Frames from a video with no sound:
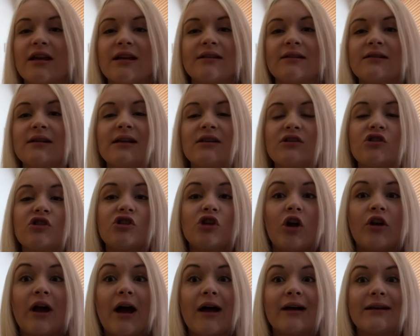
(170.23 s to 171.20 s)
It's just
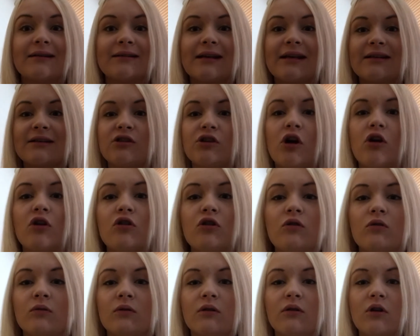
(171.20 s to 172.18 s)
not nice. It's not
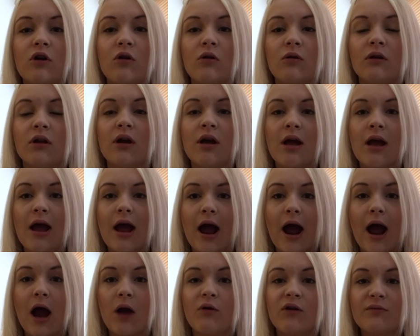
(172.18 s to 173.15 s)
cool.
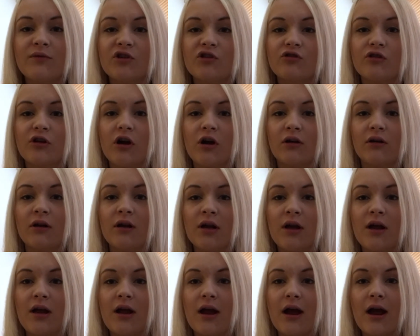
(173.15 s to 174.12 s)
I want to be strong,
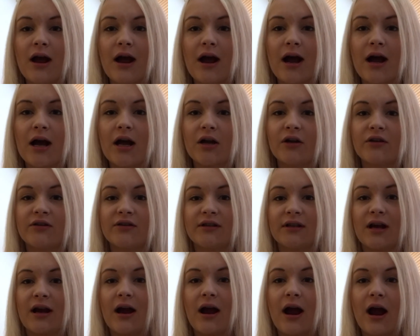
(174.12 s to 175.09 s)
and
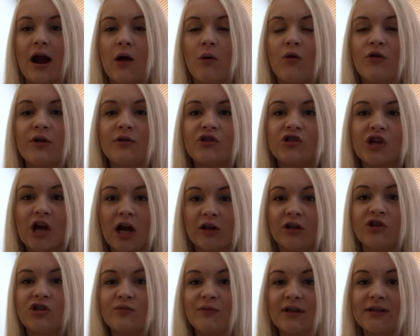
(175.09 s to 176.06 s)
I want to
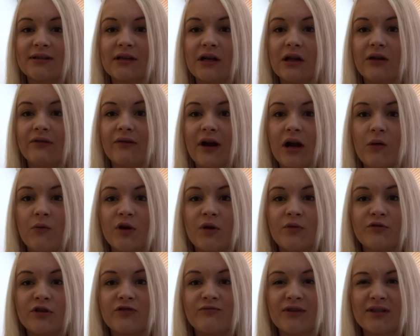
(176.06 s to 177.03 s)
challenge myself. I want
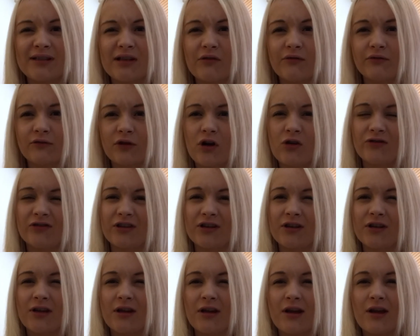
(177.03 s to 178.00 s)
to prove myself wrong,
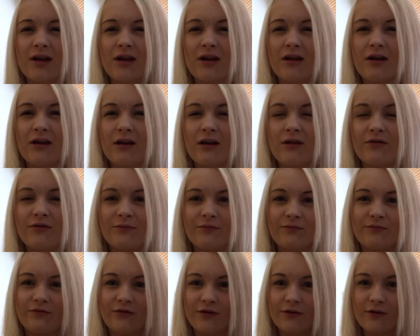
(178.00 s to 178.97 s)
that
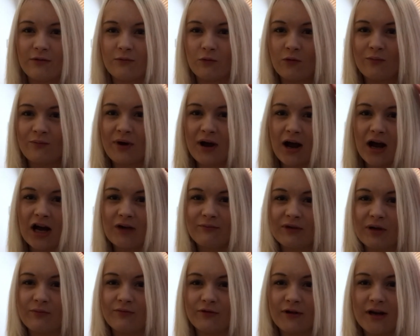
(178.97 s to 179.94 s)
one part of
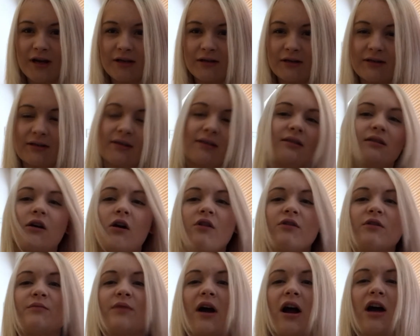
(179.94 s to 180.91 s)
my brain, a
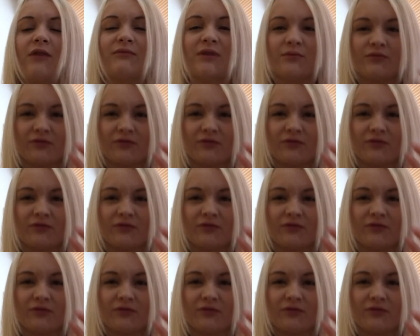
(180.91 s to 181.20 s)
disordered part of my